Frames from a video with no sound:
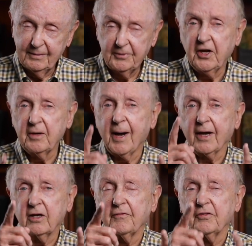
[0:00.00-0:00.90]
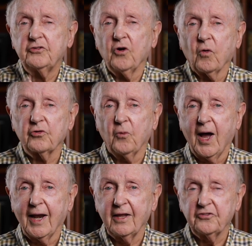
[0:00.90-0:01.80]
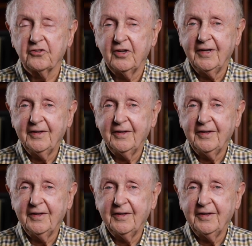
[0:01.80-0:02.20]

Let me tell you about Governor George Wallace.